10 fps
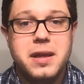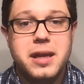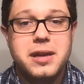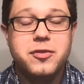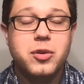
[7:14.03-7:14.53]

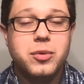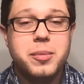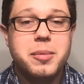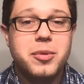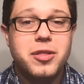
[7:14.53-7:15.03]
And if you'll
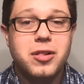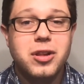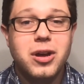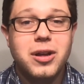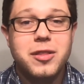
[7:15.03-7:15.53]
remember, the
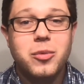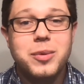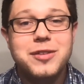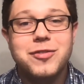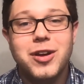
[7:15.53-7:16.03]
law that
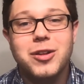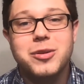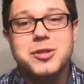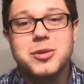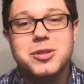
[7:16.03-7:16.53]
we follow
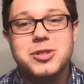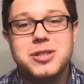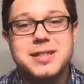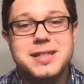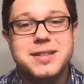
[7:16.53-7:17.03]
as
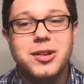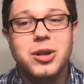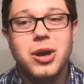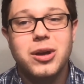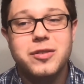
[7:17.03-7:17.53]
Christians is the
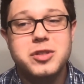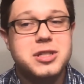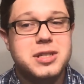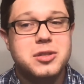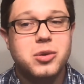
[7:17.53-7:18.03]
law of
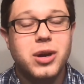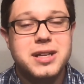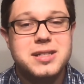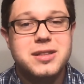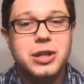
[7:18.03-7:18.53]
Jesus
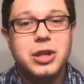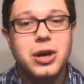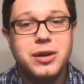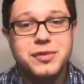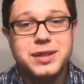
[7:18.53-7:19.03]
Christ, the
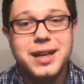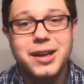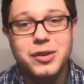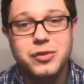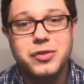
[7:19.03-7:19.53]
law of
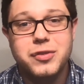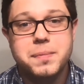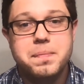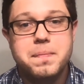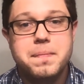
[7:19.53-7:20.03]
love.
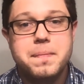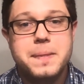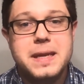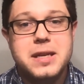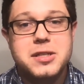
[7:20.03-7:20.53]

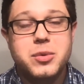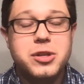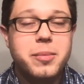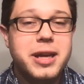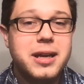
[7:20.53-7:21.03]
So when
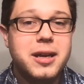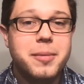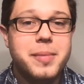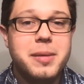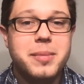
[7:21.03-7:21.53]
you make a
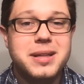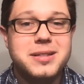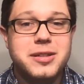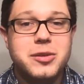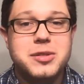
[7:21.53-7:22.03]
commitment
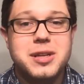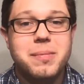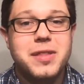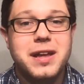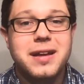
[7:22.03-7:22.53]
to do
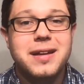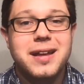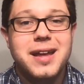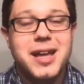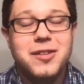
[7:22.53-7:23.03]
something
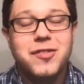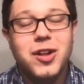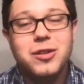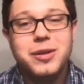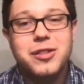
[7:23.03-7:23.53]
and
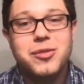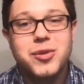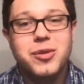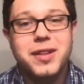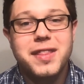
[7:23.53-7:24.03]
following
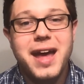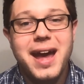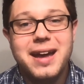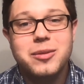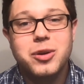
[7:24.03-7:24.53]
through on
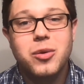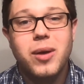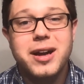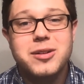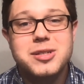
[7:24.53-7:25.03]
that
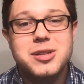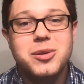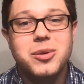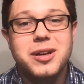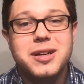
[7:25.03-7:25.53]
requires
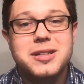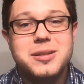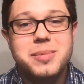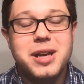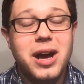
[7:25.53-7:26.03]
you
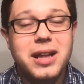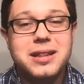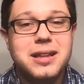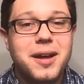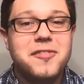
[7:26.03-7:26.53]
to be
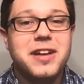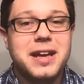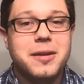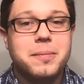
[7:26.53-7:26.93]
unloving,